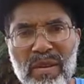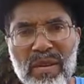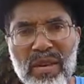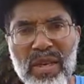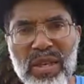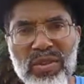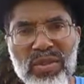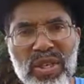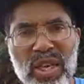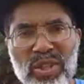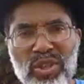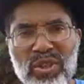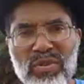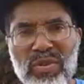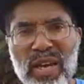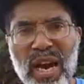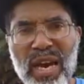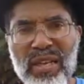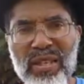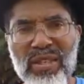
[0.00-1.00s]
He says you've
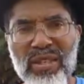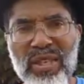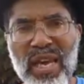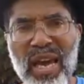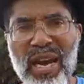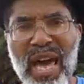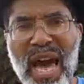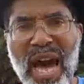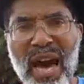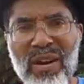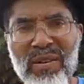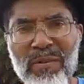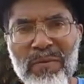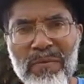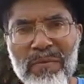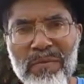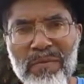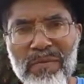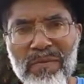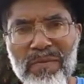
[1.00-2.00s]
got to sell out
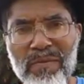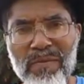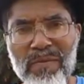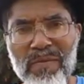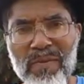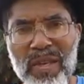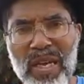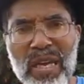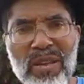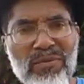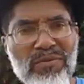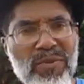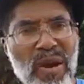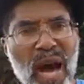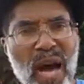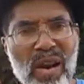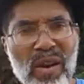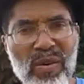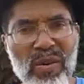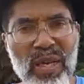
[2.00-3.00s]
and
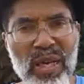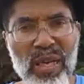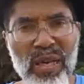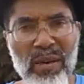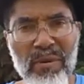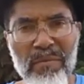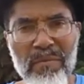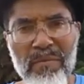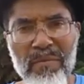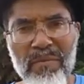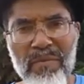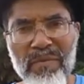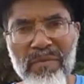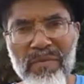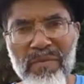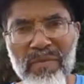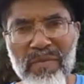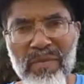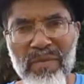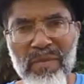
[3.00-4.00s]
follow him.
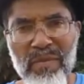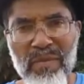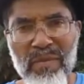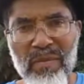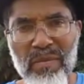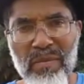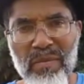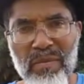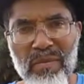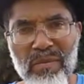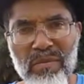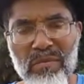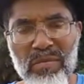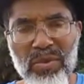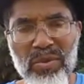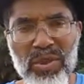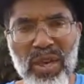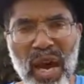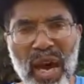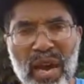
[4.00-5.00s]

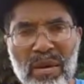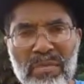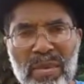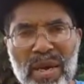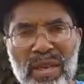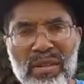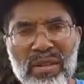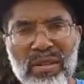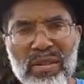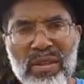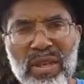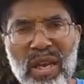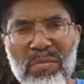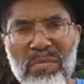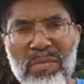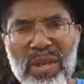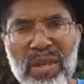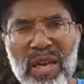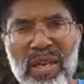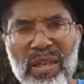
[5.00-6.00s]
Messiah made the
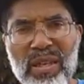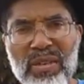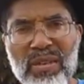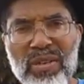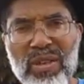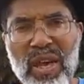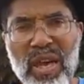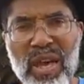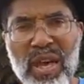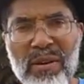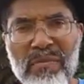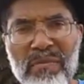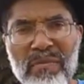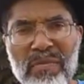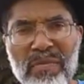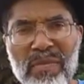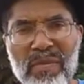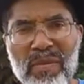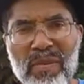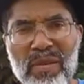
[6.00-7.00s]
statement and he said,
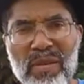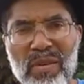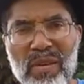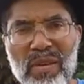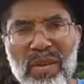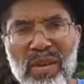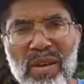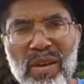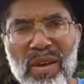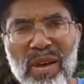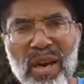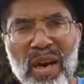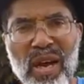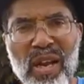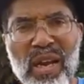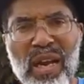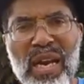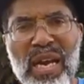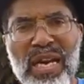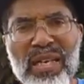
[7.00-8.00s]

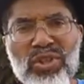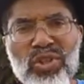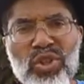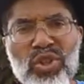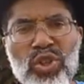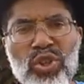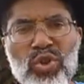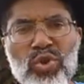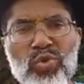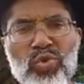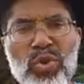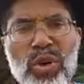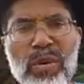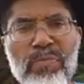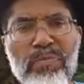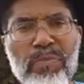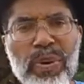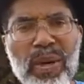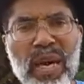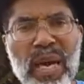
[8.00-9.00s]
unless you
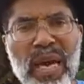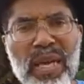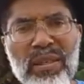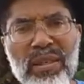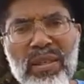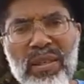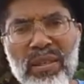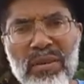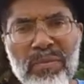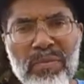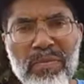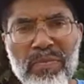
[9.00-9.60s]
repent.